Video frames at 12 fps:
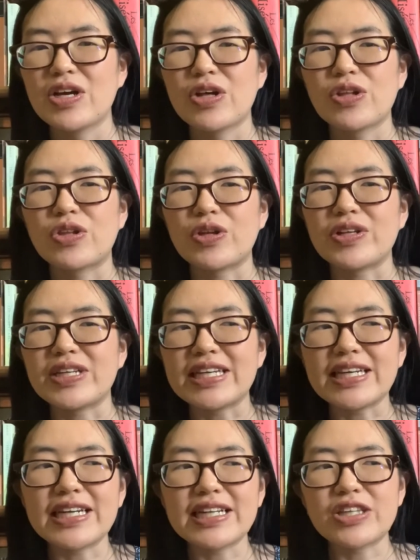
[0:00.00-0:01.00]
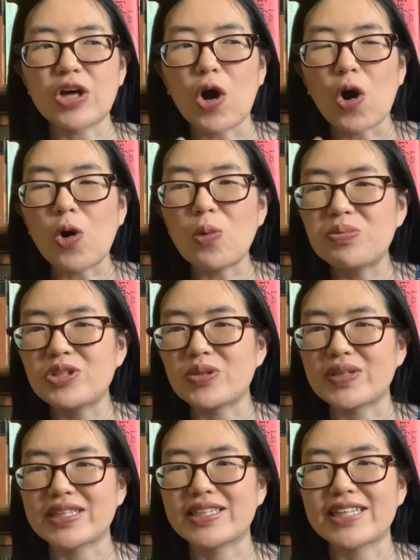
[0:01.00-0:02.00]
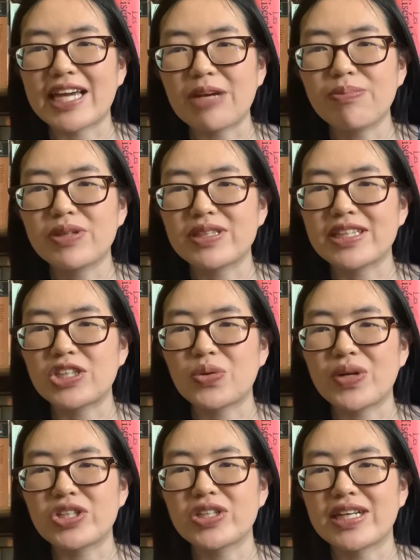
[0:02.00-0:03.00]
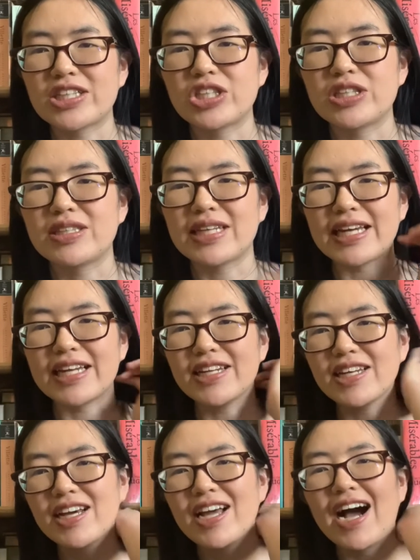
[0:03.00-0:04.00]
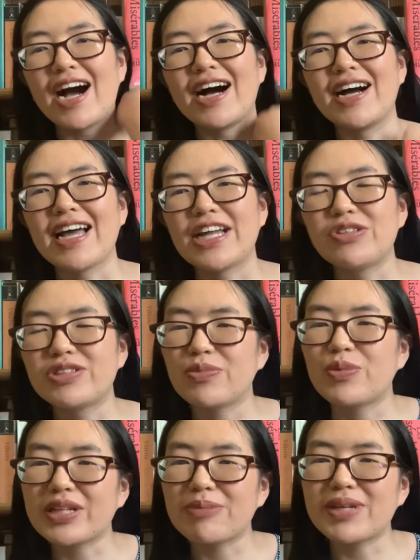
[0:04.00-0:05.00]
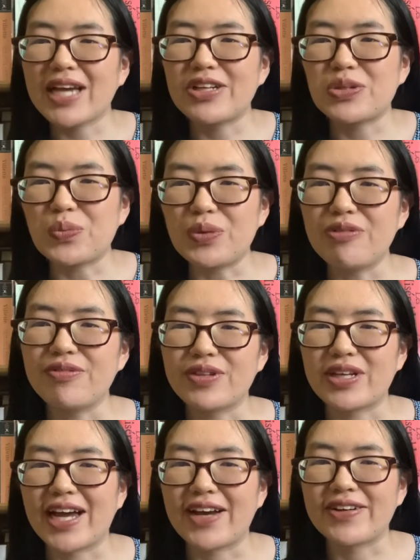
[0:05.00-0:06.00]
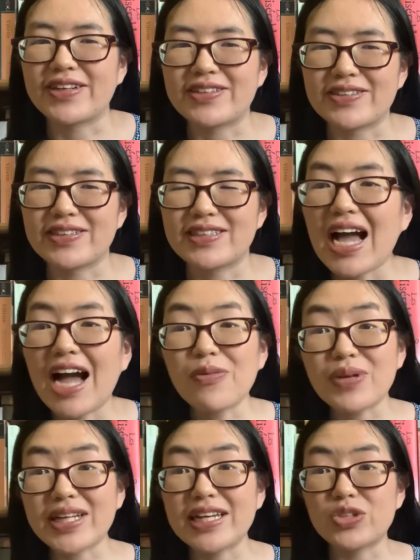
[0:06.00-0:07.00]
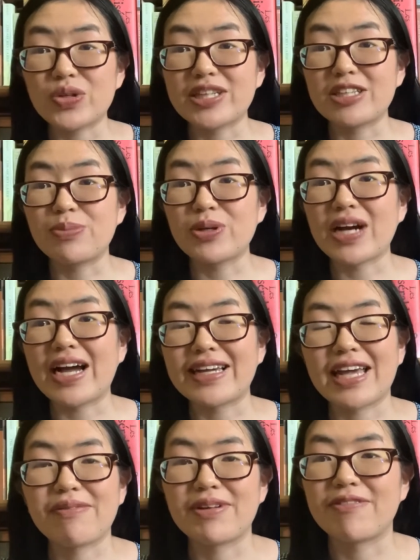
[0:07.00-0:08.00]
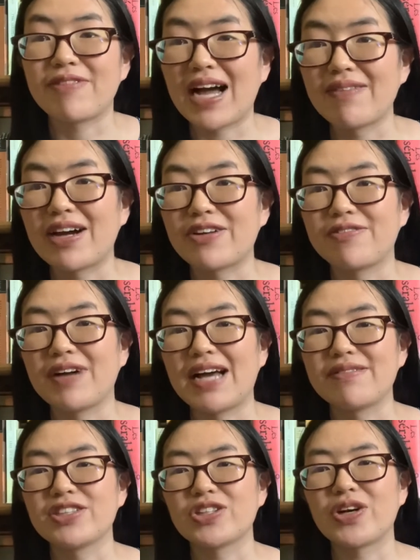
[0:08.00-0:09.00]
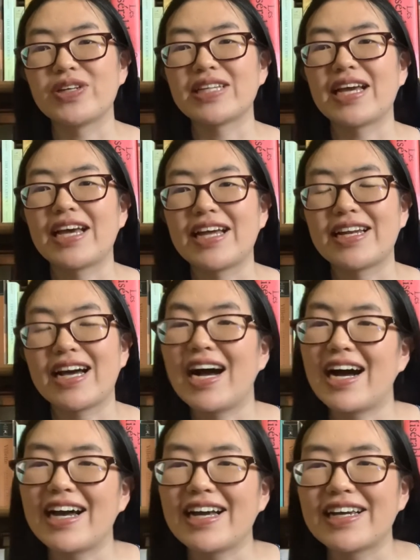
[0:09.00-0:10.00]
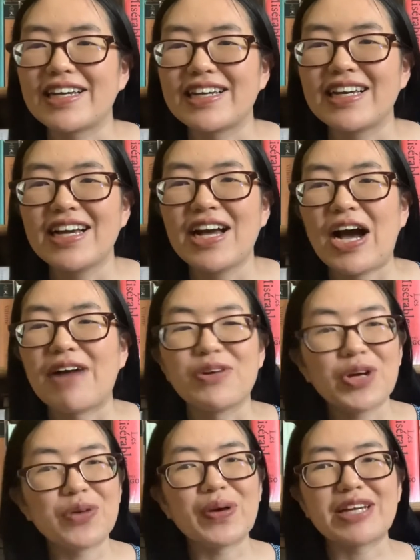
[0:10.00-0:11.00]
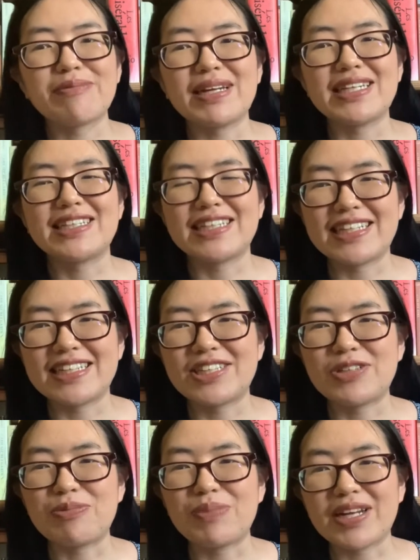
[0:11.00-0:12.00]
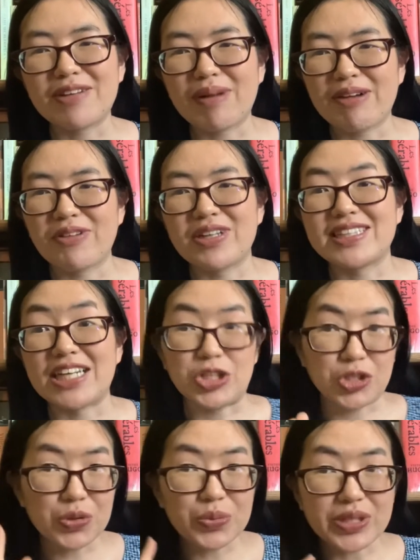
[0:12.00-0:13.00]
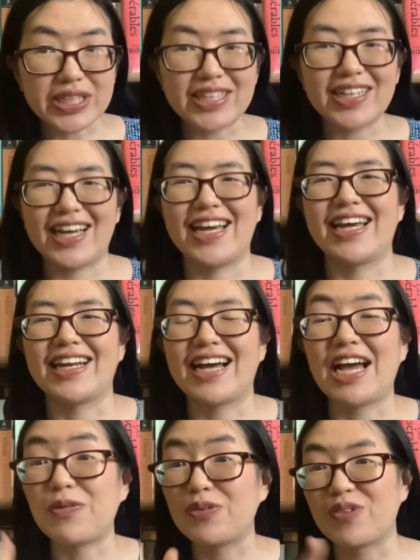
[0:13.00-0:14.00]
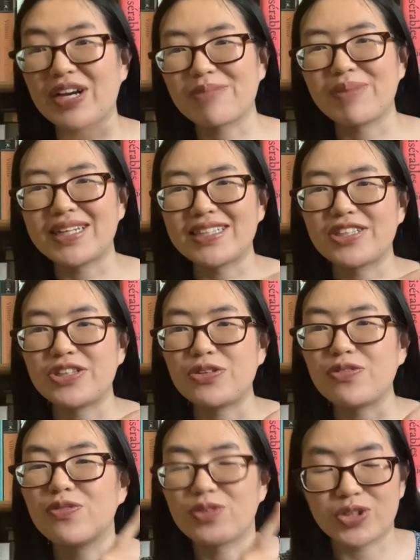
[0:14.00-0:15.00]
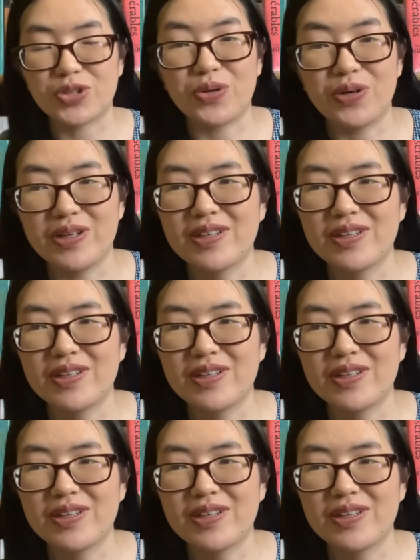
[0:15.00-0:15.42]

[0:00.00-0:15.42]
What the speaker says: the need, the hope to escape the situation that she's in, and you really begin to root for the characters. I really enjoyed this book. I gave it a 5 out of 5 stars, and I have already recommended it to many of my friends that do read, and I would recommend it to you for sure.